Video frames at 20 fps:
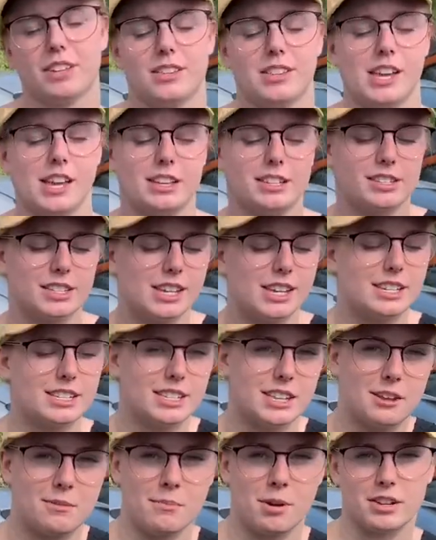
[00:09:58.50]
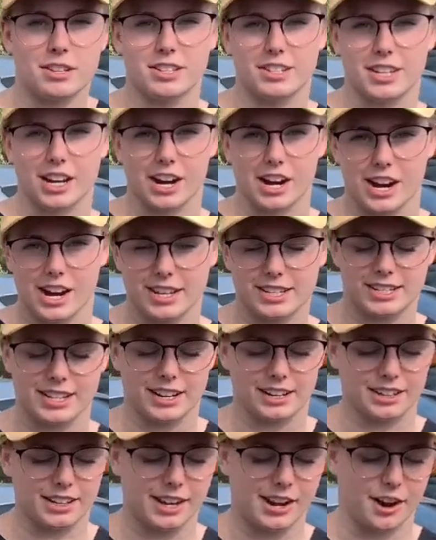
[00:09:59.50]
This is the Monstera
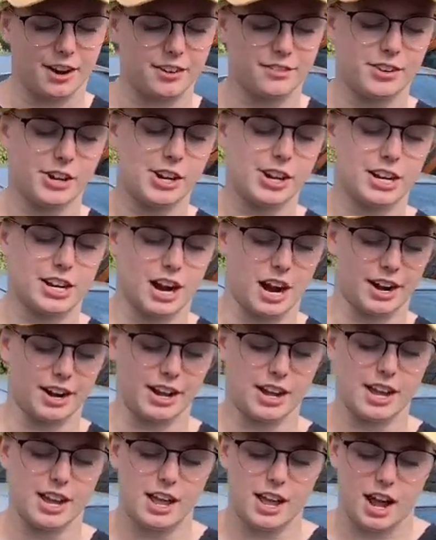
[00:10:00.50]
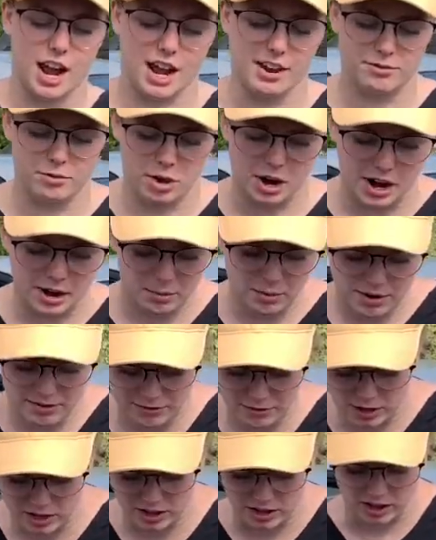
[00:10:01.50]
Standleyana variegata. I've wanted one for a